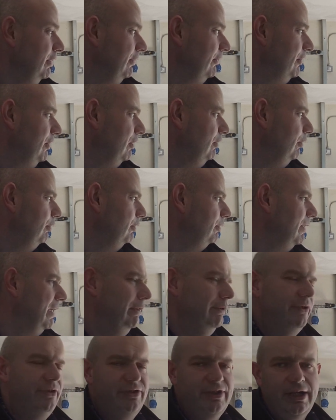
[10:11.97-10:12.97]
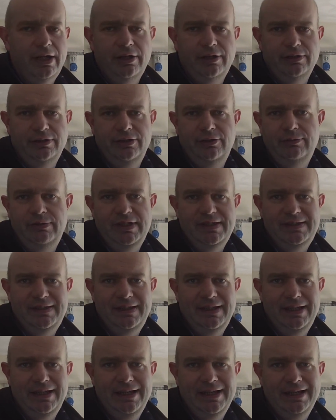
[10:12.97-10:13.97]
So I looked around the circuit, didn't really
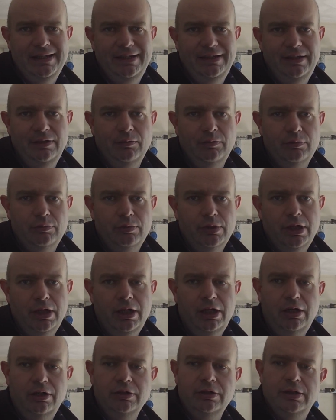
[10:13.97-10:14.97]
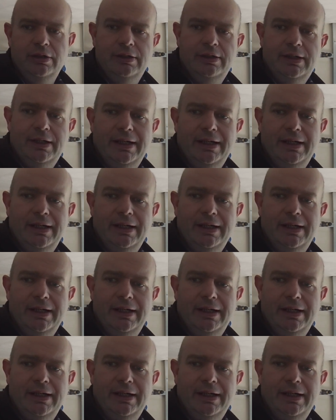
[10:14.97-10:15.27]
see anything wrong,